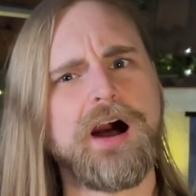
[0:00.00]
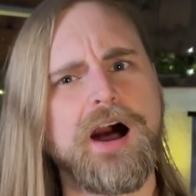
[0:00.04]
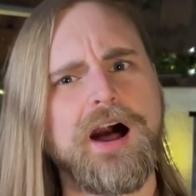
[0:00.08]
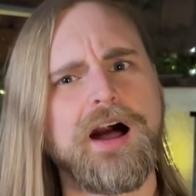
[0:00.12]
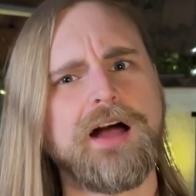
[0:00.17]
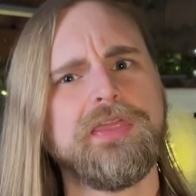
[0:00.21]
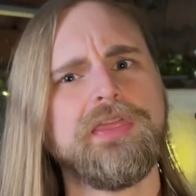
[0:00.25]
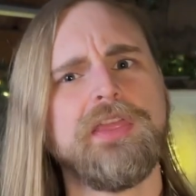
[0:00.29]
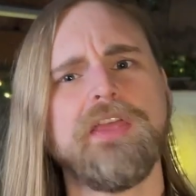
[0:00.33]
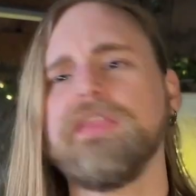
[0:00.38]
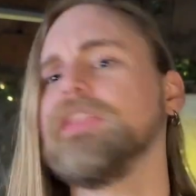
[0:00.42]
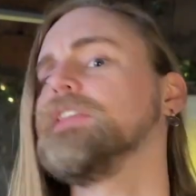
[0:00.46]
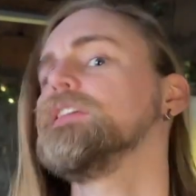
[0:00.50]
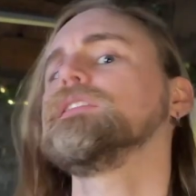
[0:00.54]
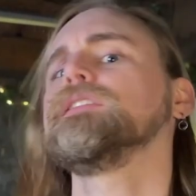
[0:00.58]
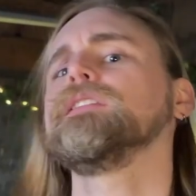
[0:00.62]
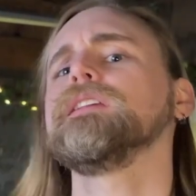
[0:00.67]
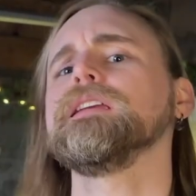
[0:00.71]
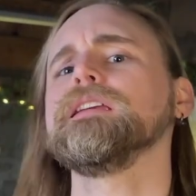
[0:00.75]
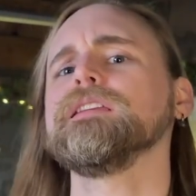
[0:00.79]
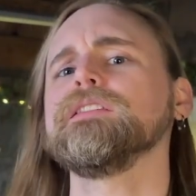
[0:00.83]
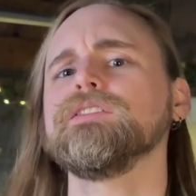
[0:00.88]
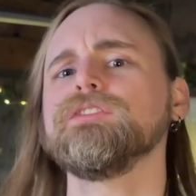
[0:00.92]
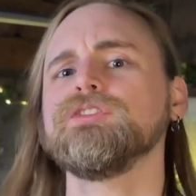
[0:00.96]
odd that
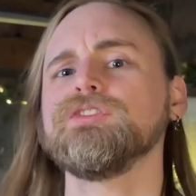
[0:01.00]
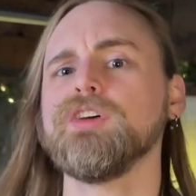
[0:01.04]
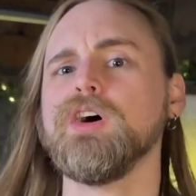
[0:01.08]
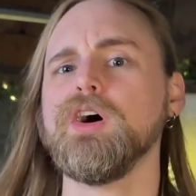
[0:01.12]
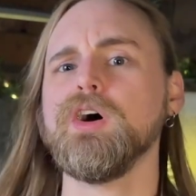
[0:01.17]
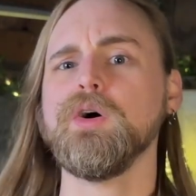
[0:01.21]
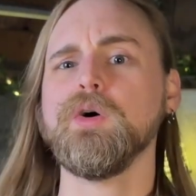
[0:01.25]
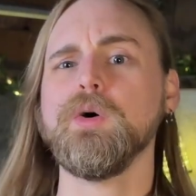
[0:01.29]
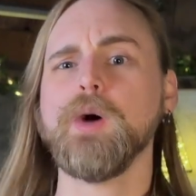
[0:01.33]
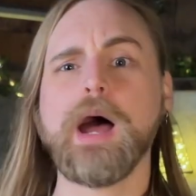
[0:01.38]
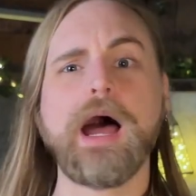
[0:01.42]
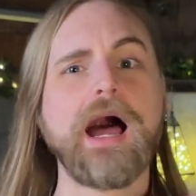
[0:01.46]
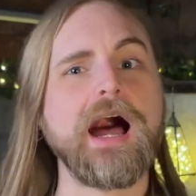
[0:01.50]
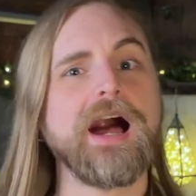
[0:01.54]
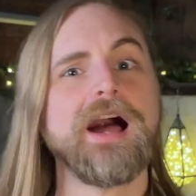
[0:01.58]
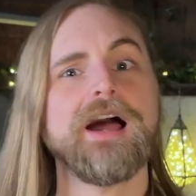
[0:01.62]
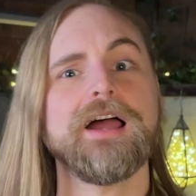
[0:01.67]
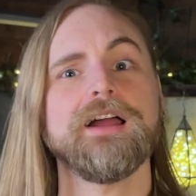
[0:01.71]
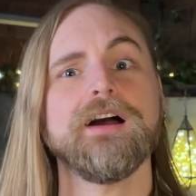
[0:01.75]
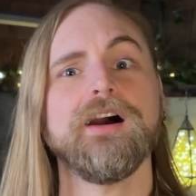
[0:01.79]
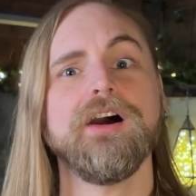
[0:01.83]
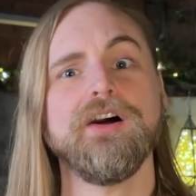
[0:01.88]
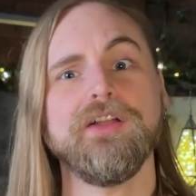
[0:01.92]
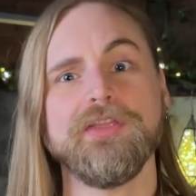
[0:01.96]
this is so
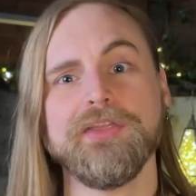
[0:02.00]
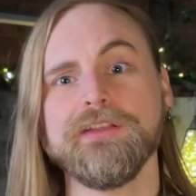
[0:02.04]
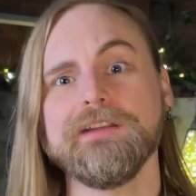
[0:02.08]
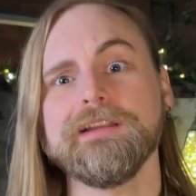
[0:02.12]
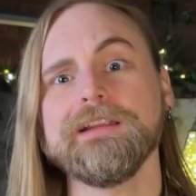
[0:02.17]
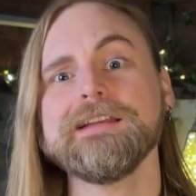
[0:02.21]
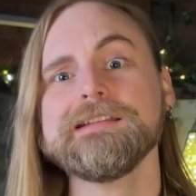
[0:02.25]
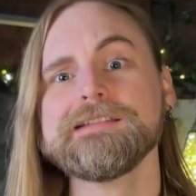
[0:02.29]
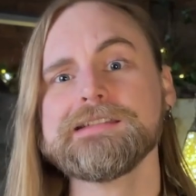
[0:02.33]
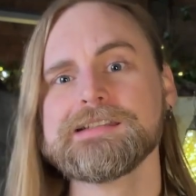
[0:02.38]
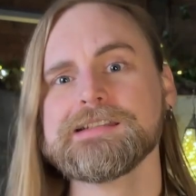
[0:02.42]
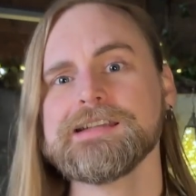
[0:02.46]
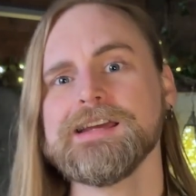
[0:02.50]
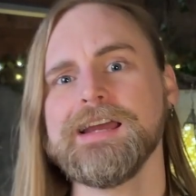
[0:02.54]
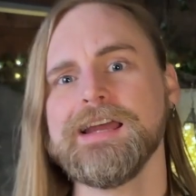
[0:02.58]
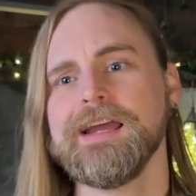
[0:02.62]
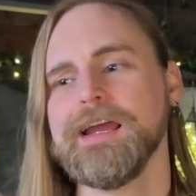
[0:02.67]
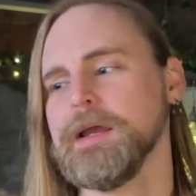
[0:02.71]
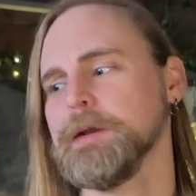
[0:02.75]
high on the list.